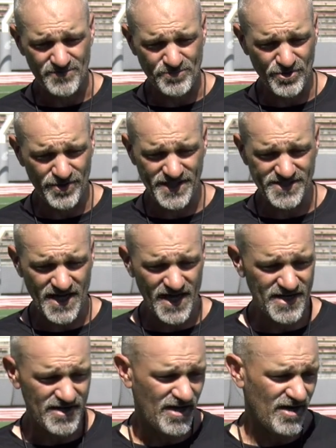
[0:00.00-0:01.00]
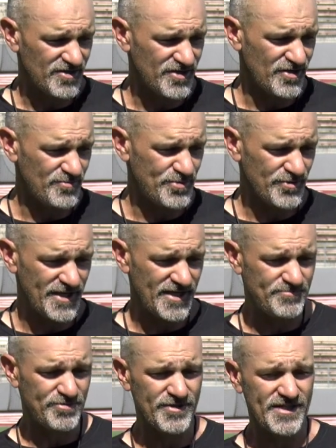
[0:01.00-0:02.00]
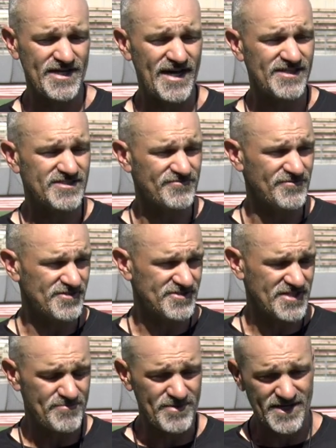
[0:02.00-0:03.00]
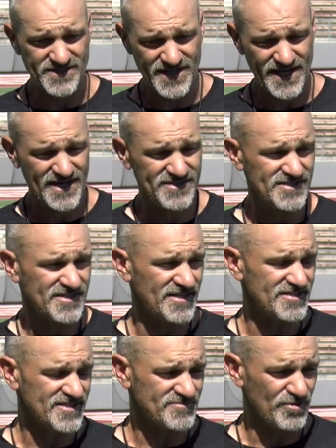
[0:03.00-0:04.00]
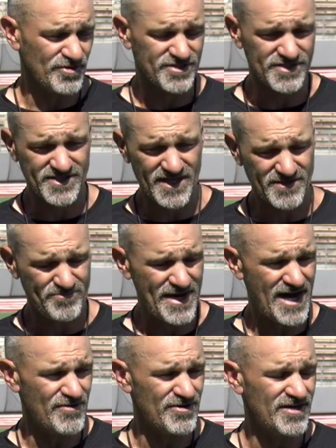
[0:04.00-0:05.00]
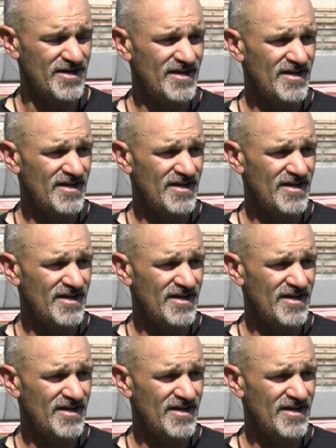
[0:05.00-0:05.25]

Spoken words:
Pule's got it all. You know, Pule has the first step. He has the hands. He's got the explosion. He's got the power.